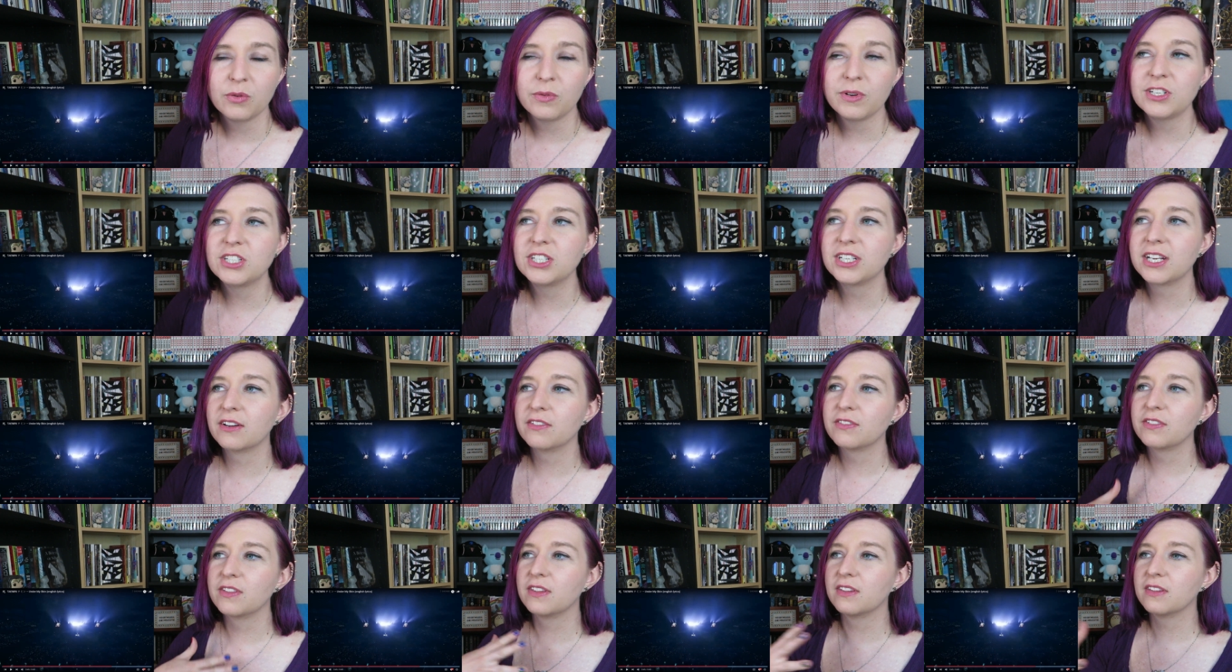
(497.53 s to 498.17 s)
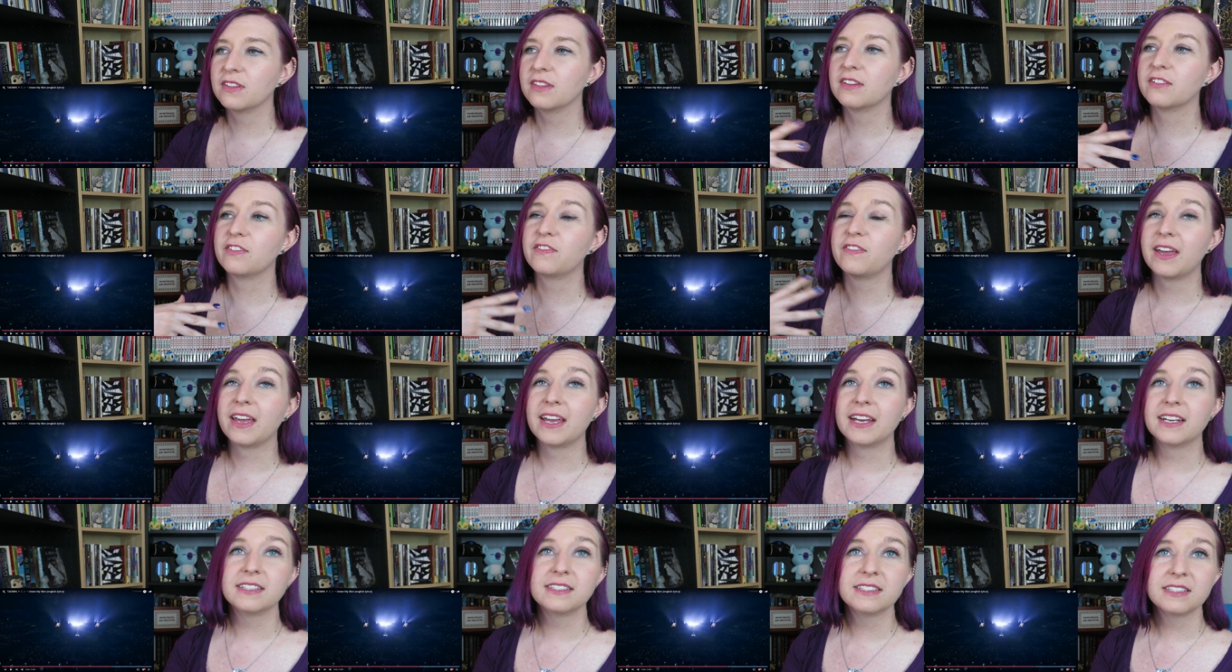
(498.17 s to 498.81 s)
reaching out for the
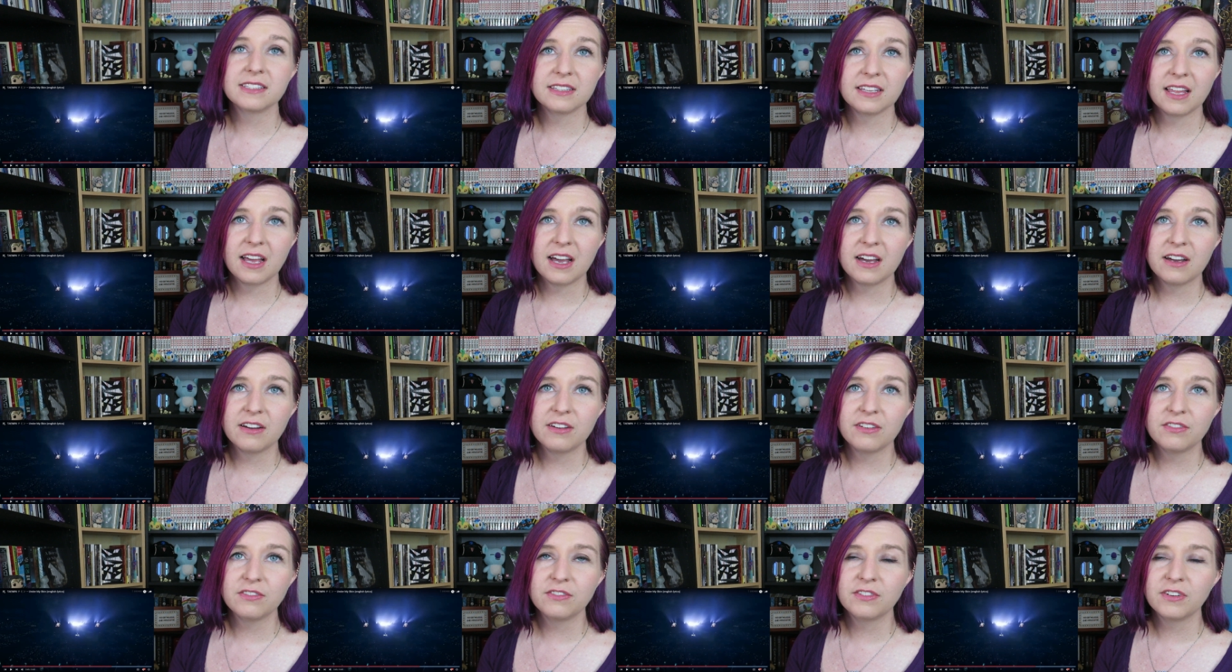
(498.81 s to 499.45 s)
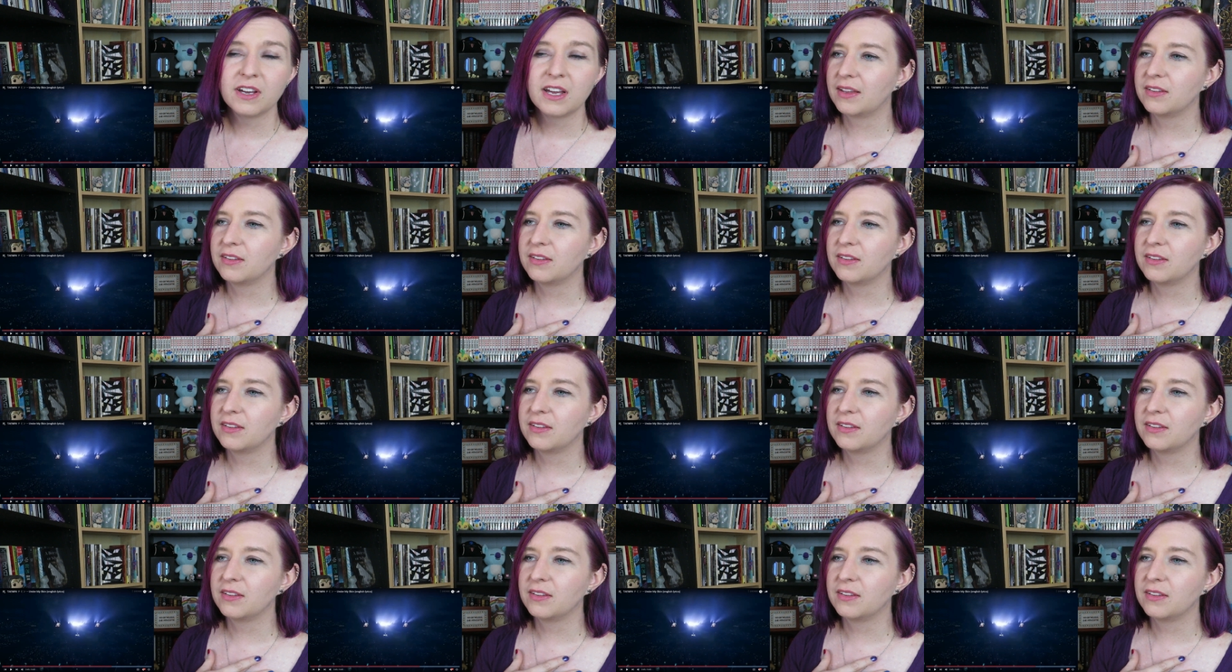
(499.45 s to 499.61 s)
fans' love,